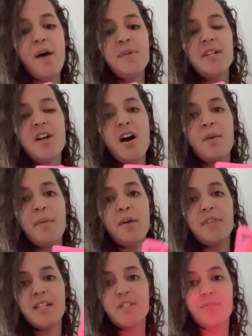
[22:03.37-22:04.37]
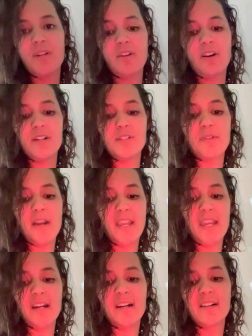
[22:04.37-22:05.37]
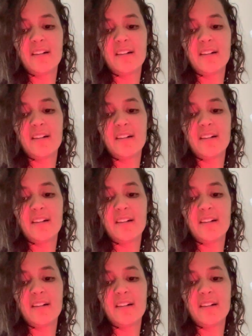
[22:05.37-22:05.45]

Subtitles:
going to talk about these three cards right here.